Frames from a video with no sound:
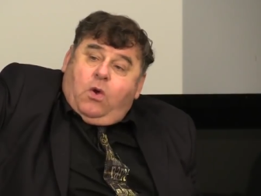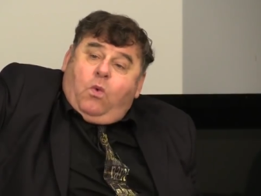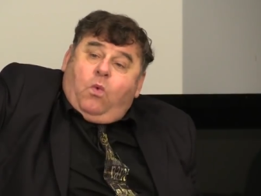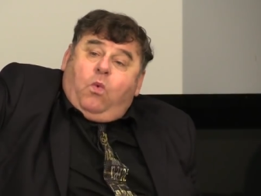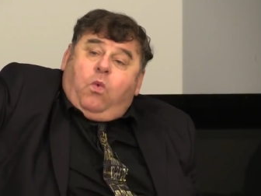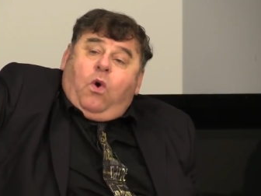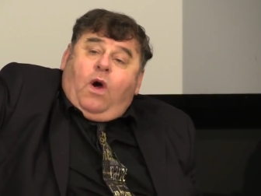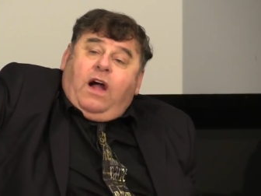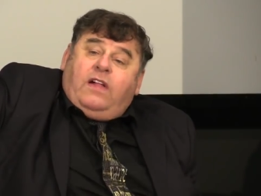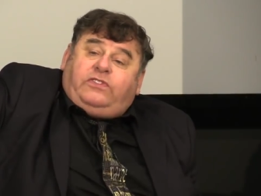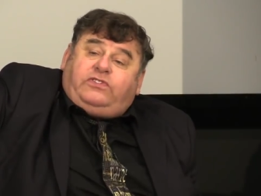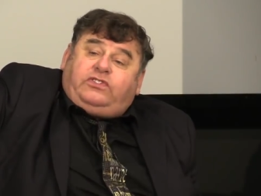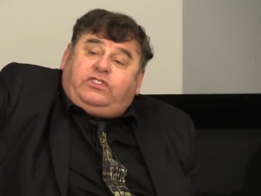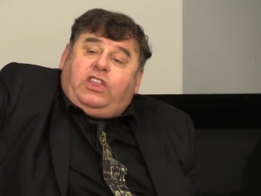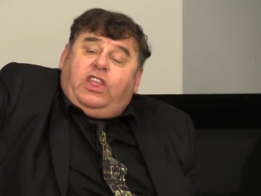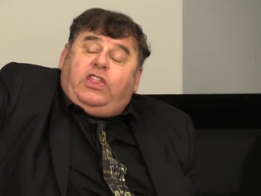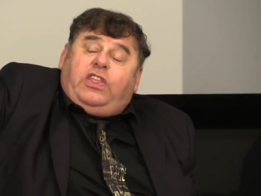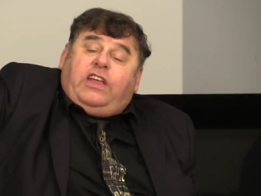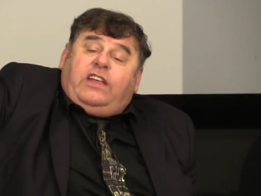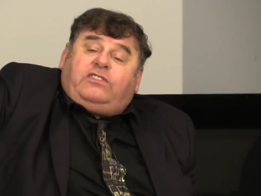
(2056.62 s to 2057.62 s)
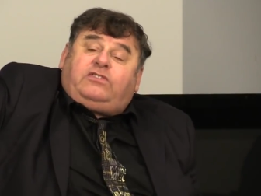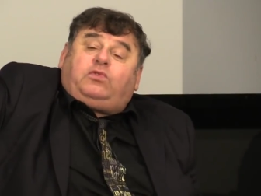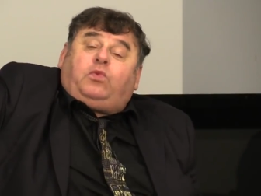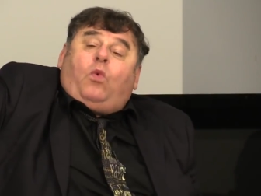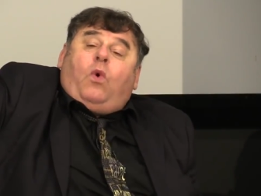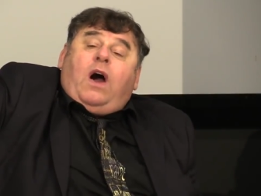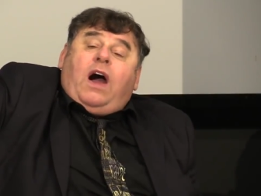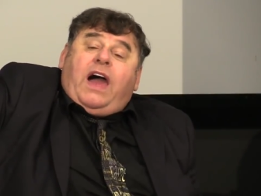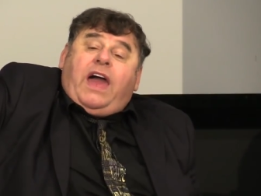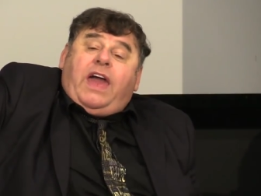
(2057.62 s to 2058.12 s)
Once this
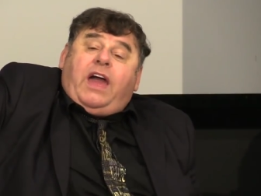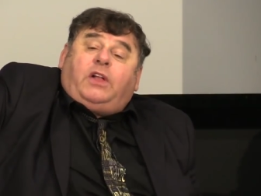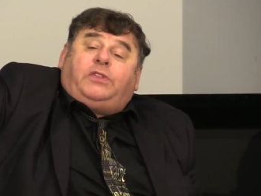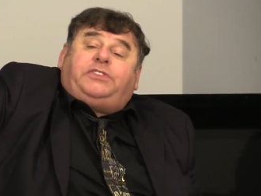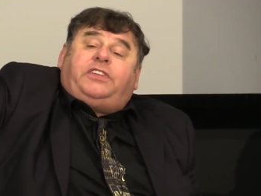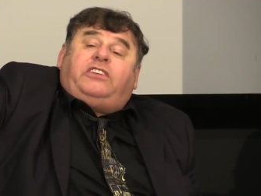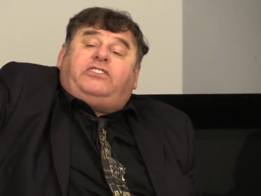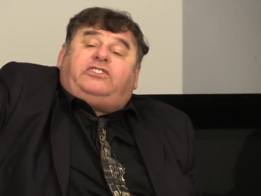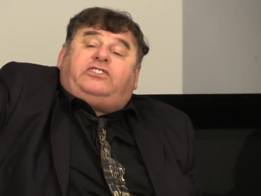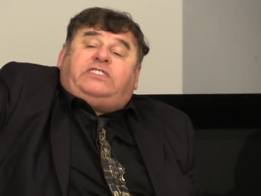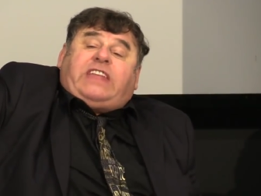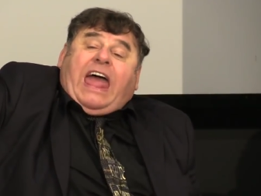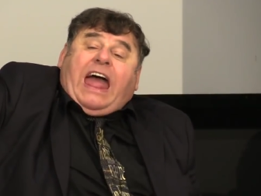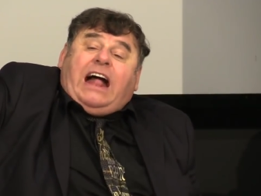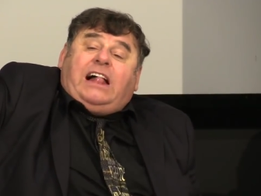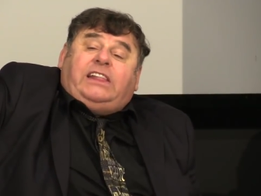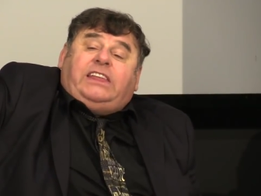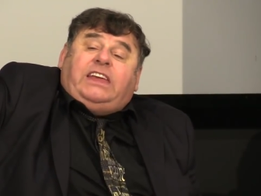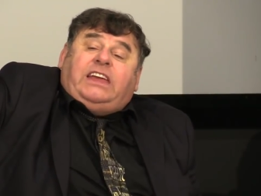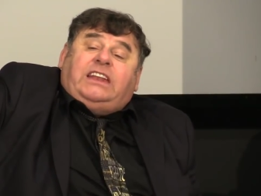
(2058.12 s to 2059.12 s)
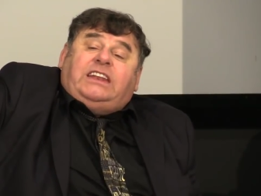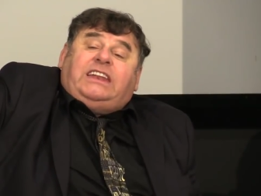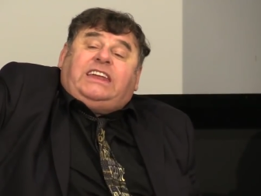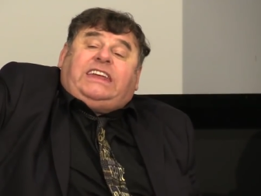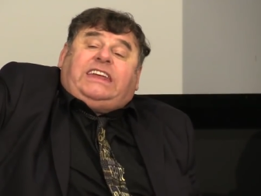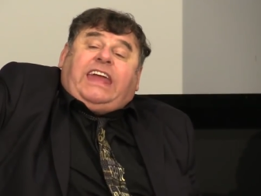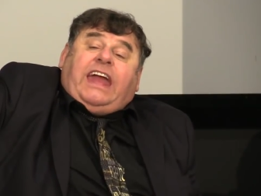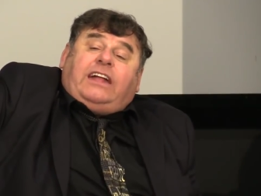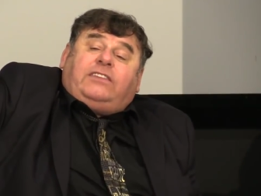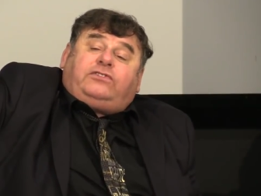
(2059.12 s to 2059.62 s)
wild
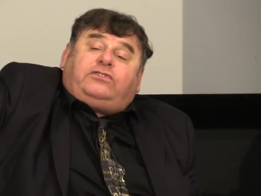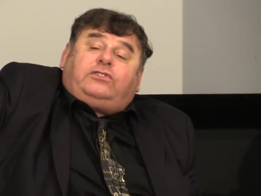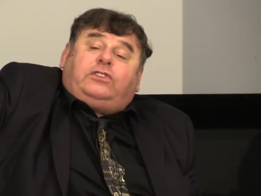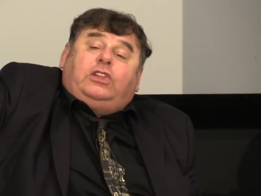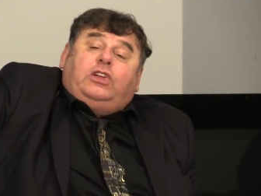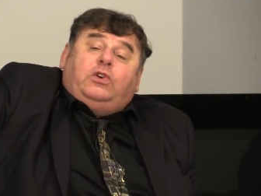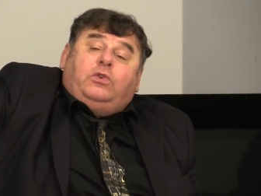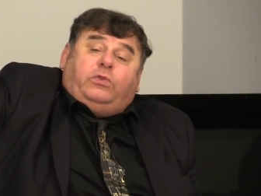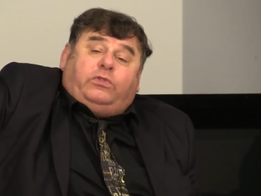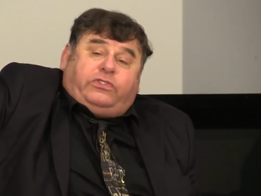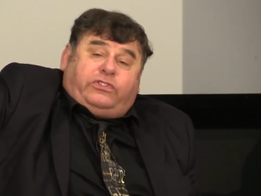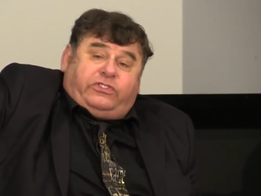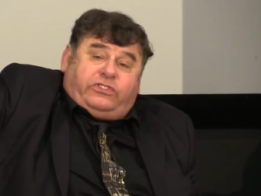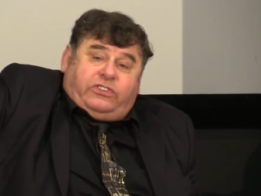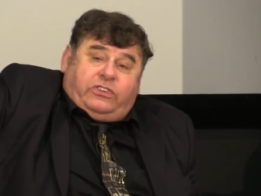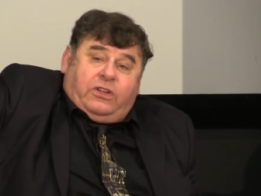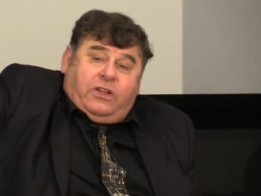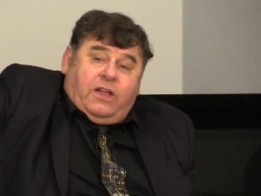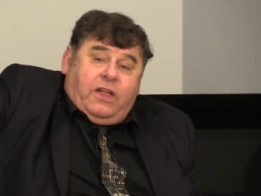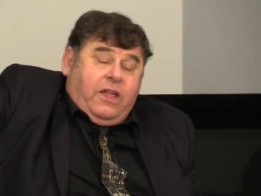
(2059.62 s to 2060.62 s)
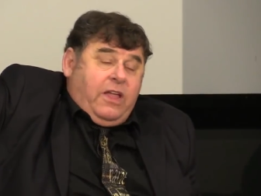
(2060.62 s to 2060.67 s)
stallion gets loose,